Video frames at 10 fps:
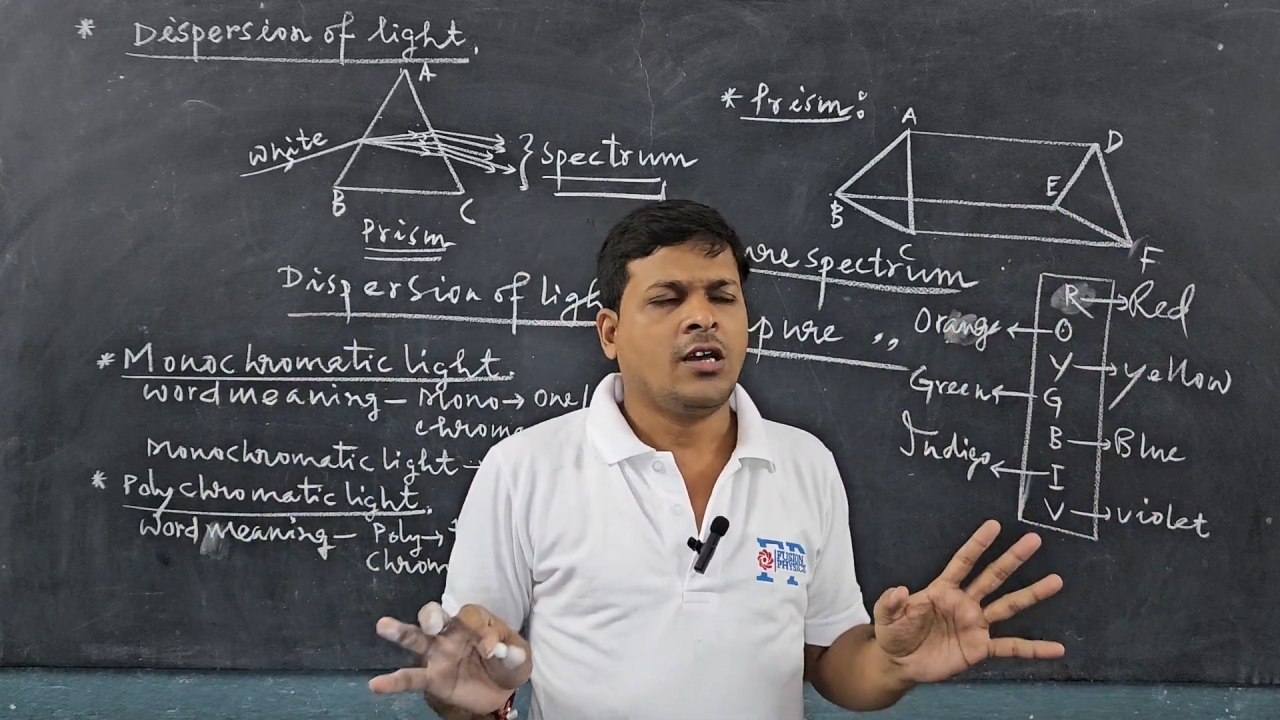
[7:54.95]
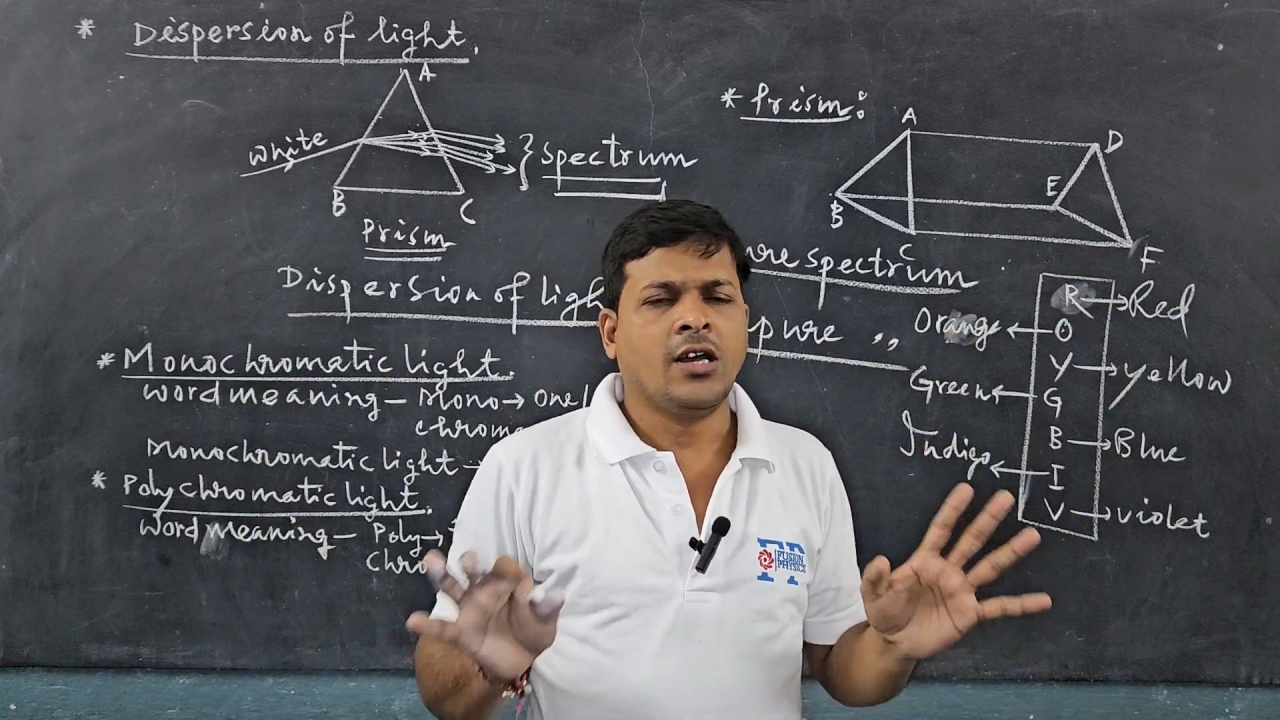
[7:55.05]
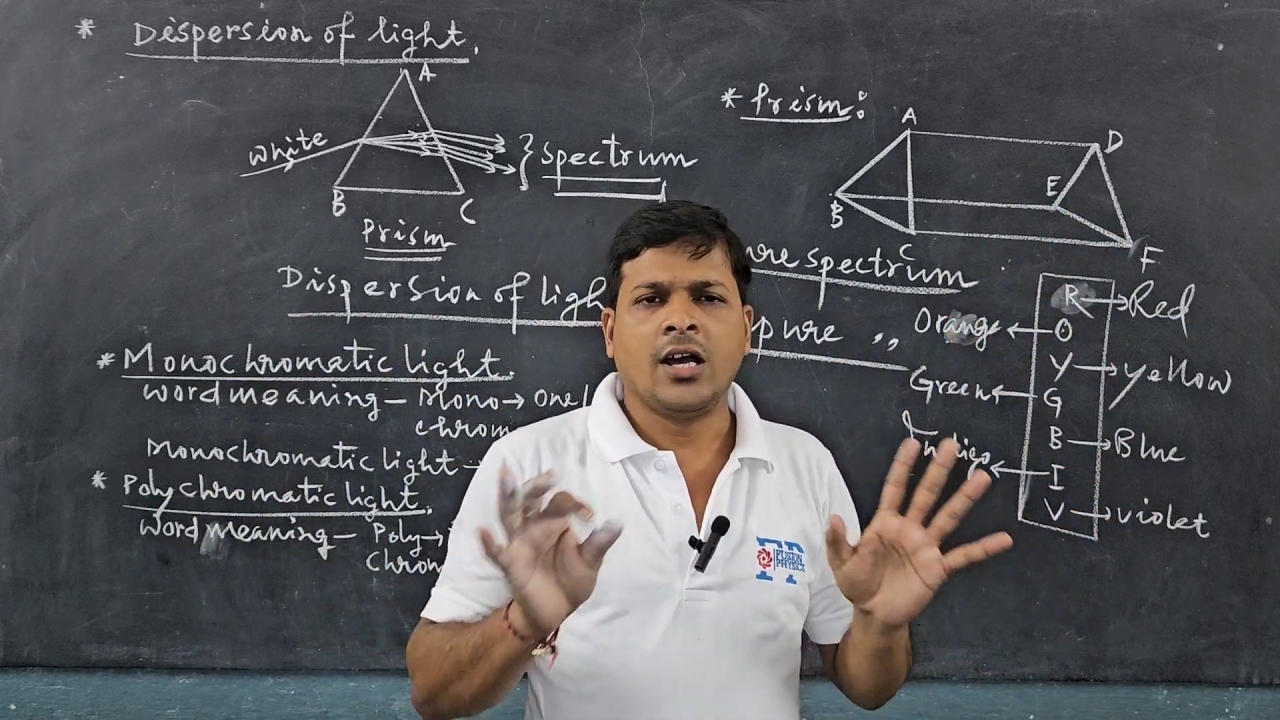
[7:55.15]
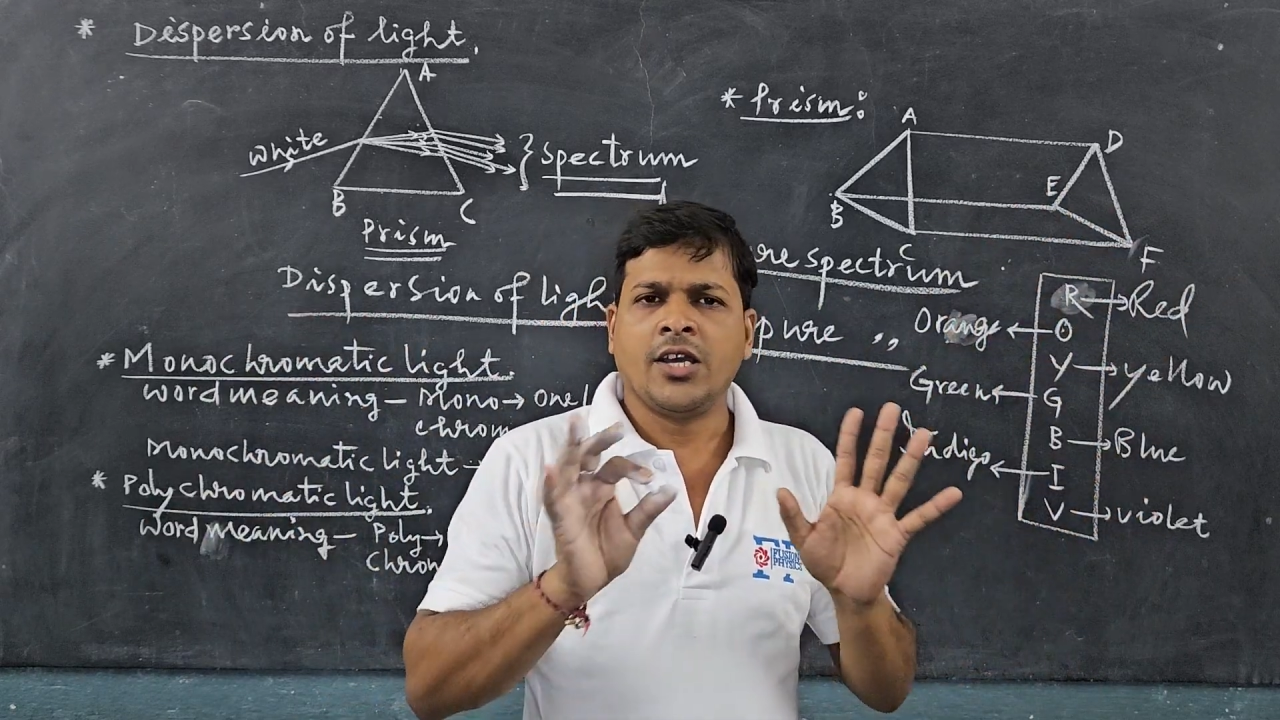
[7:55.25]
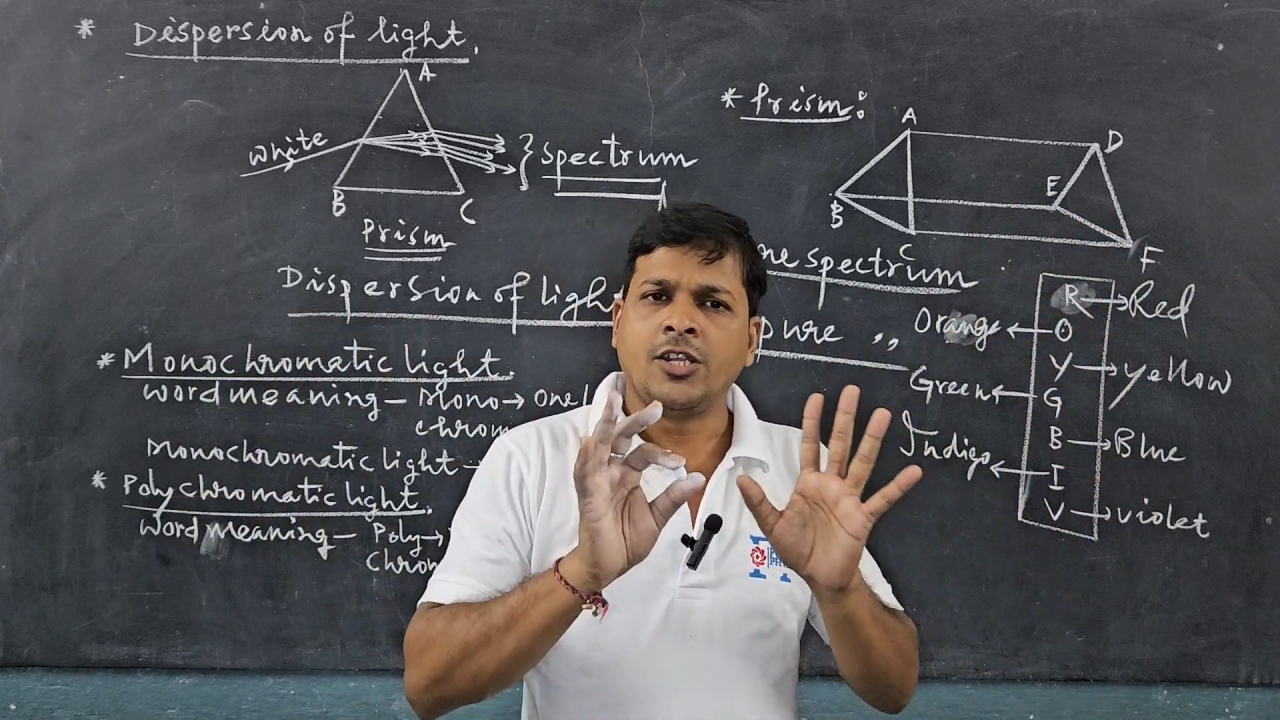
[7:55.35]

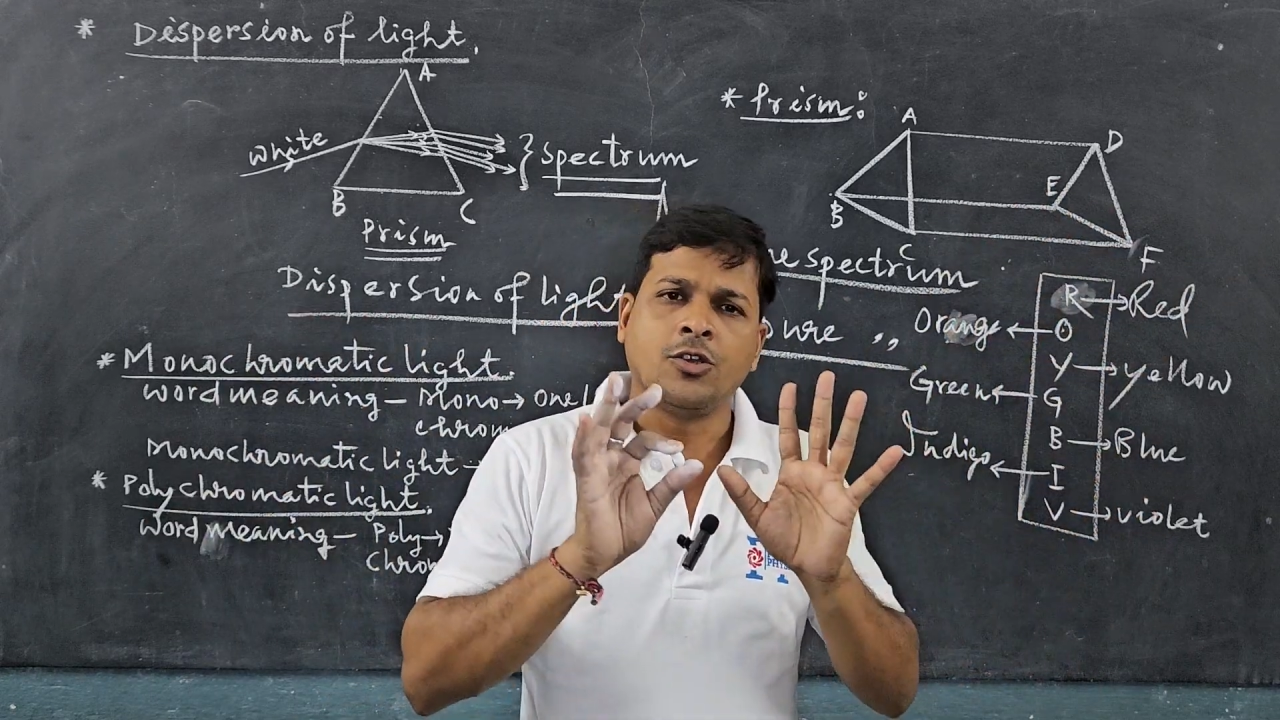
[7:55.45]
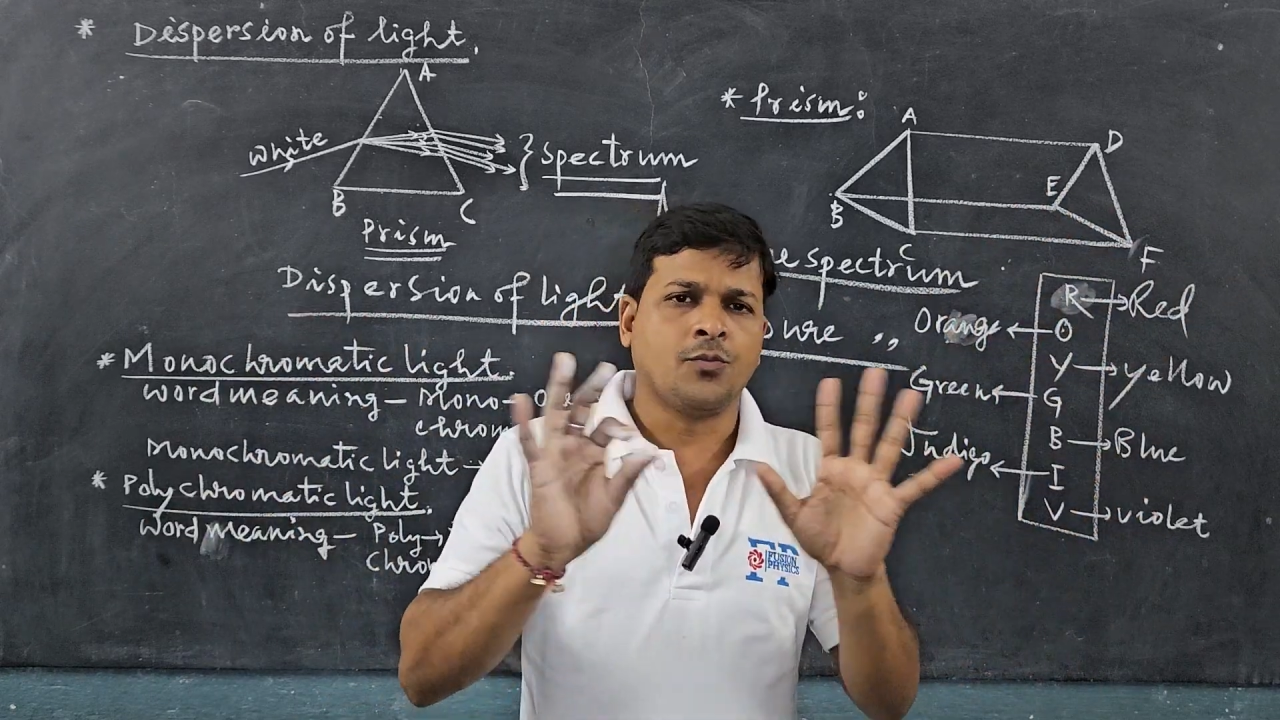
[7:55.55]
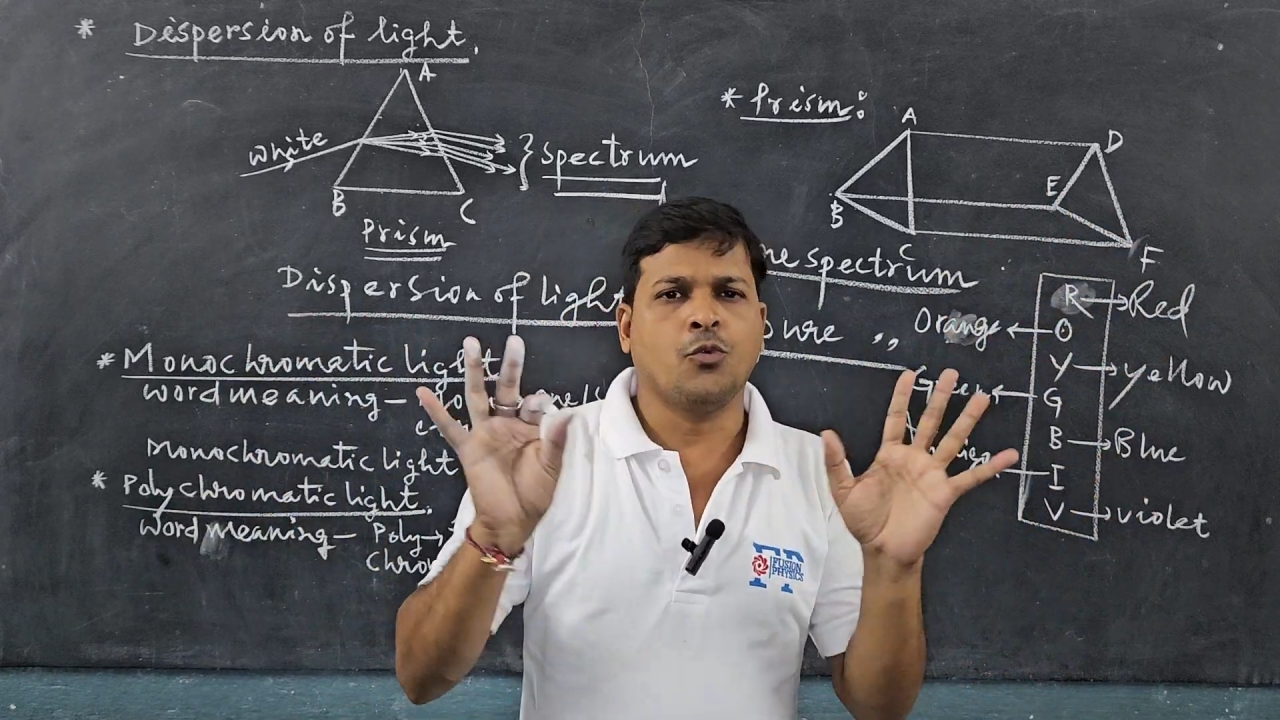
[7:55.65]
in your